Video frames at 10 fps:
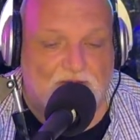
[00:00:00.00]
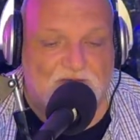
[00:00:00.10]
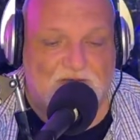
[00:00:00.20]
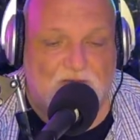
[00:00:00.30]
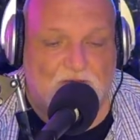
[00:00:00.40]

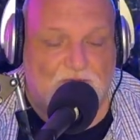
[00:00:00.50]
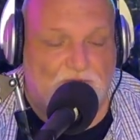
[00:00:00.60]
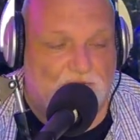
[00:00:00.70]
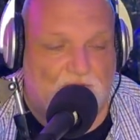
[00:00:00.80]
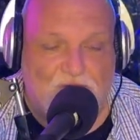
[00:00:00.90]
So
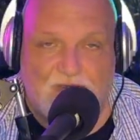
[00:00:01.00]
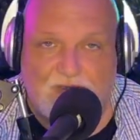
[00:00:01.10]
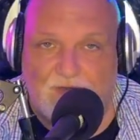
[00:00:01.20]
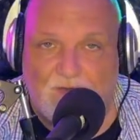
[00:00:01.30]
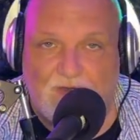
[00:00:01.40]
you
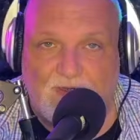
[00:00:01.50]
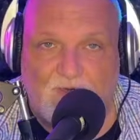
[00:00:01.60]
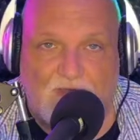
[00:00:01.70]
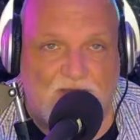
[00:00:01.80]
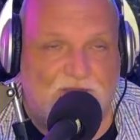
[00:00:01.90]
didn't hear
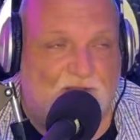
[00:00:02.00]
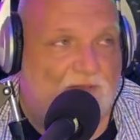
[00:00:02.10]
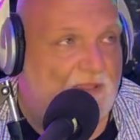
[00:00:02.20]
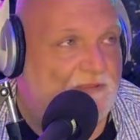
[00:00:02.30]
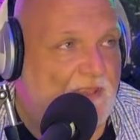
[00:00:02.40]
anything
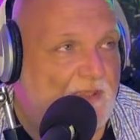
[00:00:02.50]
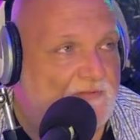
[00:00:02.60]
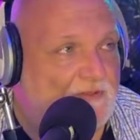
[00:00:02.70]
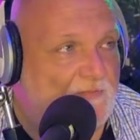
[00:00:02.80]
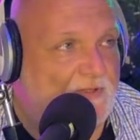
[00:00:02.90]
like that. It was
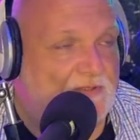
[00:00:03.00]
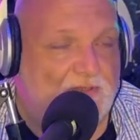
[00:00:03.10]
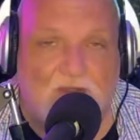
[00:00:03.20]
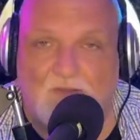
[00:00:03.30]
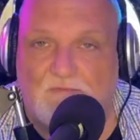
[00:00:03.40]
no big
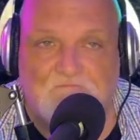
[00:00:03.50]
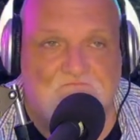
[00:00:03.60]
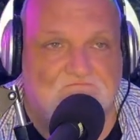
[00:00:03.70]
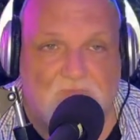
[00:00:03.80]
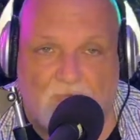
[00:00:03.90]
deal.
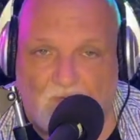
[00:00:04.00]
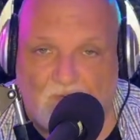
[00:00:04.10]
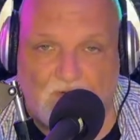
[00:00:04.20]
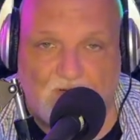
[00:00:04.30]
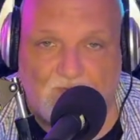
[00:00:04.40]

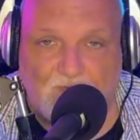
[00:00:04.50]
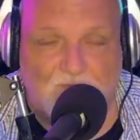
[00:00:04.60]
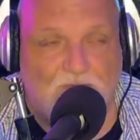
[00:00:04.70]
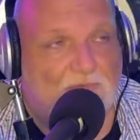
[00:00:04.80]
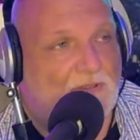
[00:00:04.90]
Whatever.
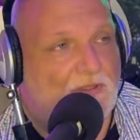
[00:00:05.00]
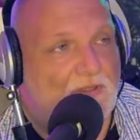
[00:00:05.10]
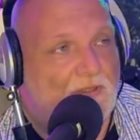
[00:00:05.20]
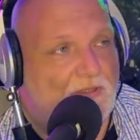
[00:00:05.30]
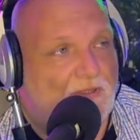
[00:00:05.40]

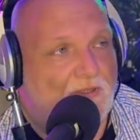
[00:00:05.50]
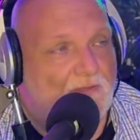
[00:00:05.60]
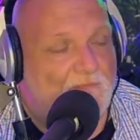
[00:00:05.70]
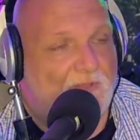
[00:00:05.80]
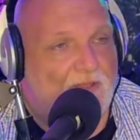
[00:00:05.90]

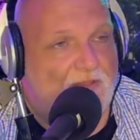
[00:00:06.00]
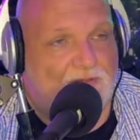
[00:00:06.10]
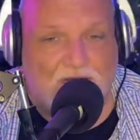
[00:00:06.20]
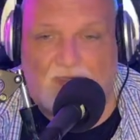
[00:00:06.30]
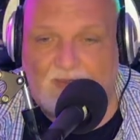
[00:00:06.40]
But
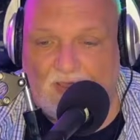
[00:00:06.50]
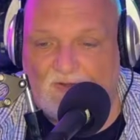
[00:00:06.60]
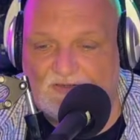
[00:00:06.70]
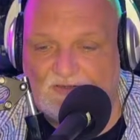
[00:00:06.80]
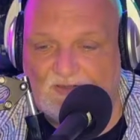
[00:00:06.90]
yeah, now
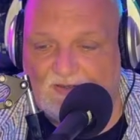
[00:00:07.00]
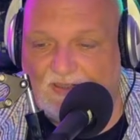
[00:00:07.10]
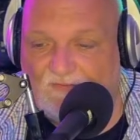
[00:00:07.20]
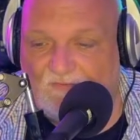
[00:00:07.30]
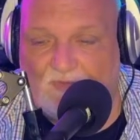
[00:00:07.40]
it's kind
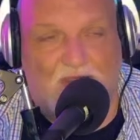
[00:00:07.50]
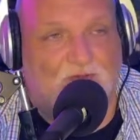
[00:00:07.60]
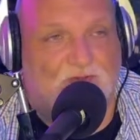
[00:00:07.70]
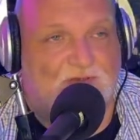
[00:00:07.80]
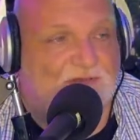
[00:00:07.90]
of
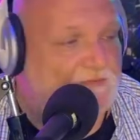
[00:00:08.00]
obnoxious.